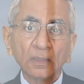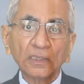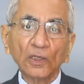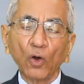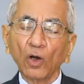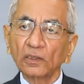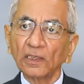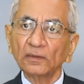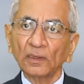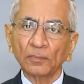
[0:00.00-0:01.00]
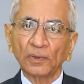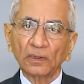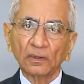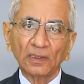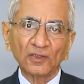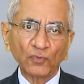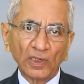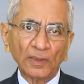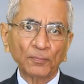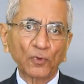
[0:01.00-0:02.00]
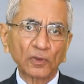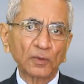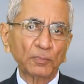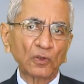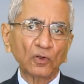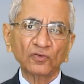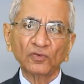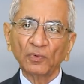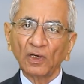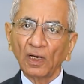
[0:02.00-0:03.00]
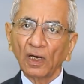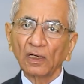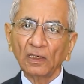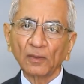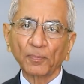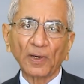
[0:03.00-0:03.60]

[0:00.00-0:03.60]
The octane number is very important because earlier